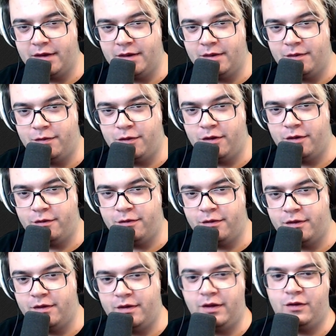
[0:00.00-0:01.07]
For
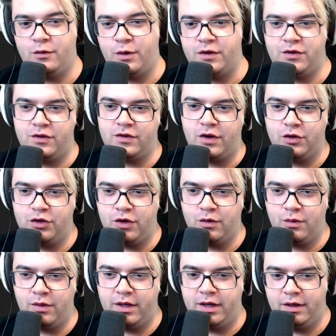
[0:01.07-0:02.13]
these questions are
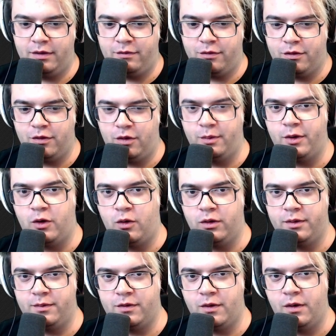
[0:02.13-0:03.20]
generally for Norman
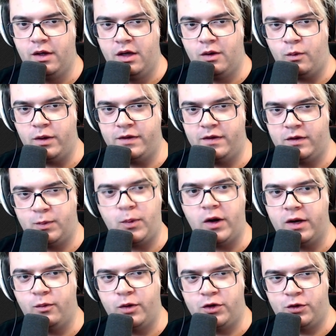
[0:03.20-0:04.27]
Hold'em. So, what's the
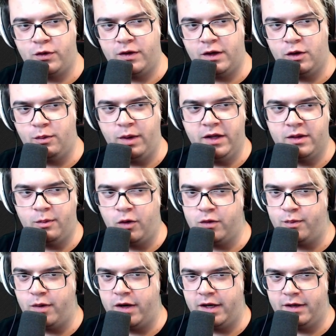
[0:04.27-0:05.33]
spot in which you think you make the
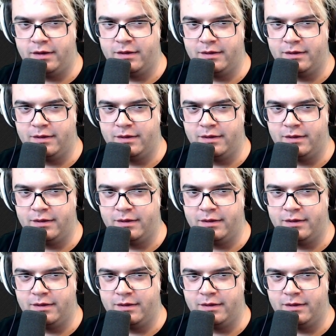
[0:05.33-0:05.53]
most money?